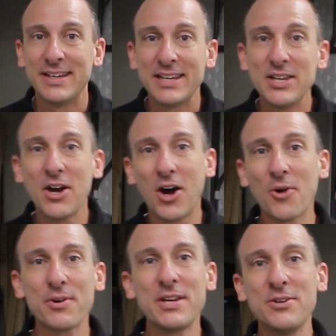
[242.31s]
He
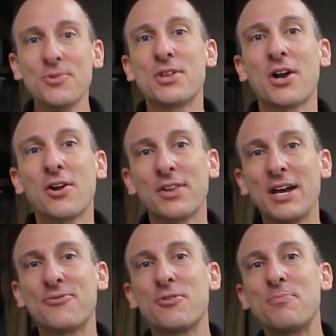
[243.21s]
already knew that our
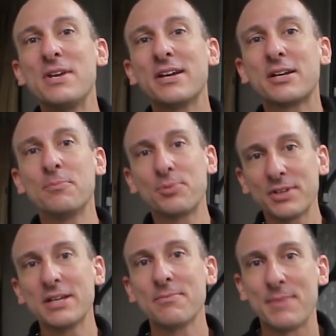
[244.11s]
life would be a
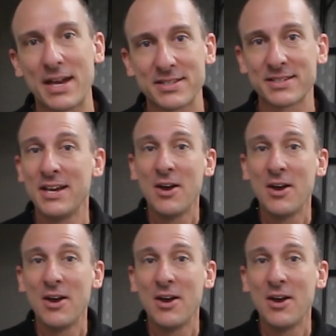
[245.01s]
complete mess